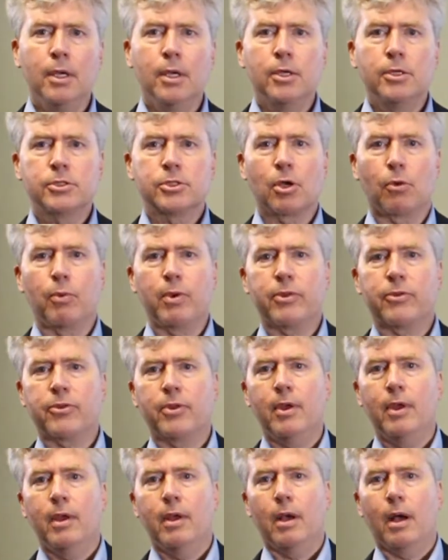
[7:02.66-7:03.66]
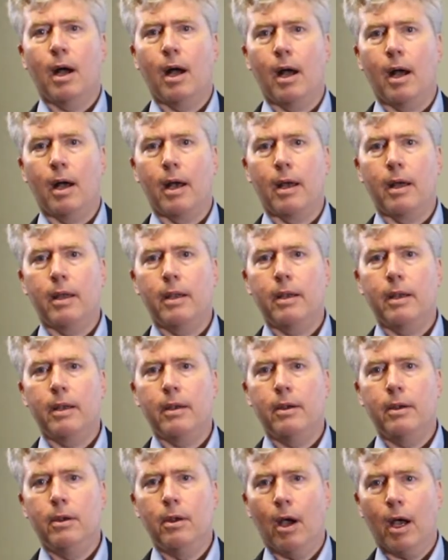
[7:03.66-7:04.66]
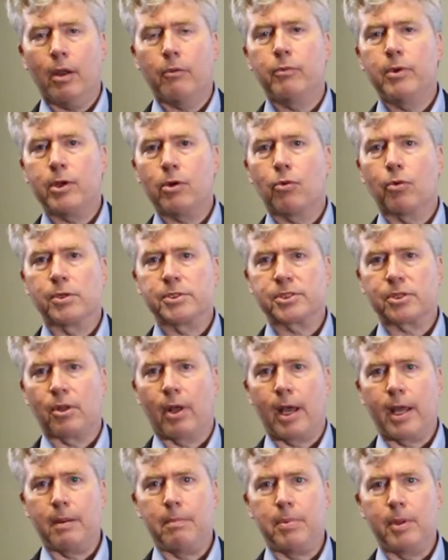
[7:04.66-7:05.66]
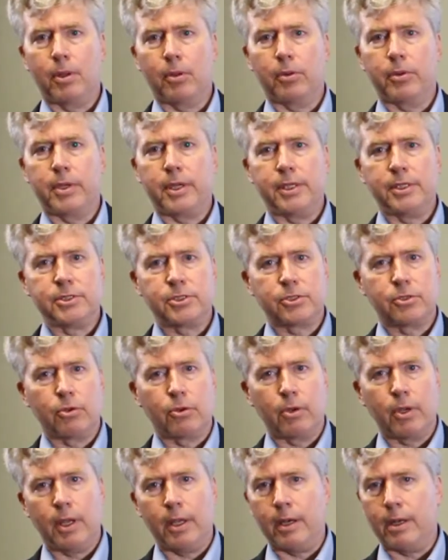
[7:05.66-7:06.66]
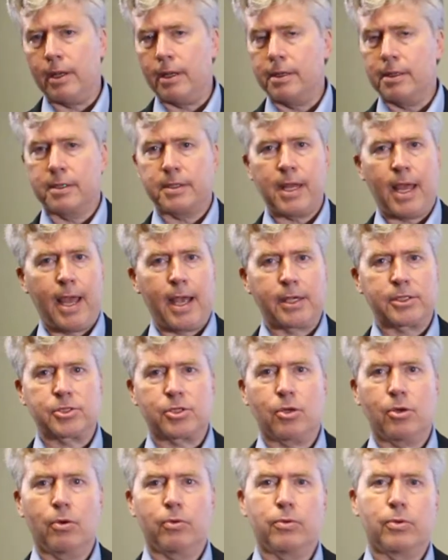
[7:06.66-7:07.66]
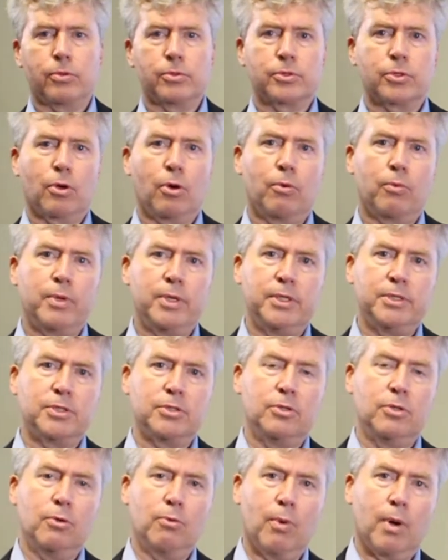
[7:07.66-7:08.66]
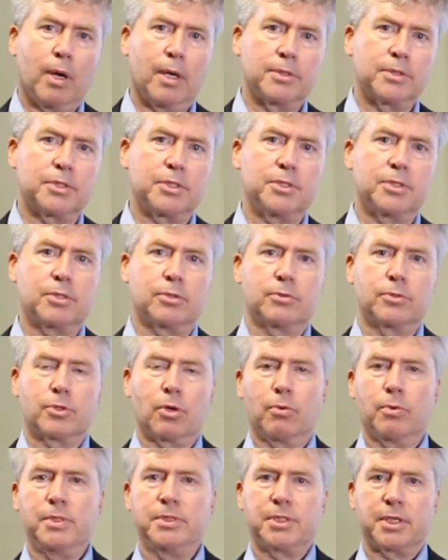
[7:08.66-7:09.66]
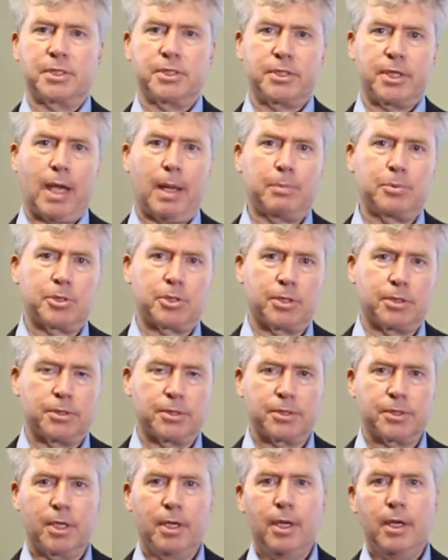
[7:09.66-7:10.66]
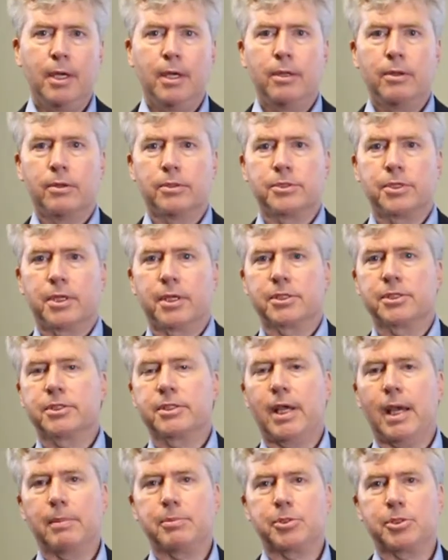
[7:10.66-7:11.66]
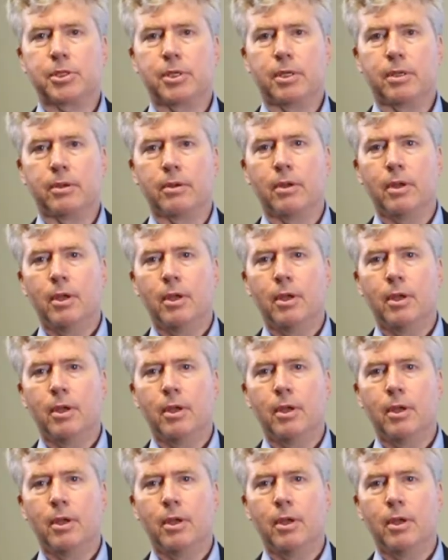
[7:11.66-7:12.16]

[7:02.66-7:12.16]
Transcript: So with non-recourse liabilities, and in the tax code, there's always nuances, there's always exceptions. There's an exception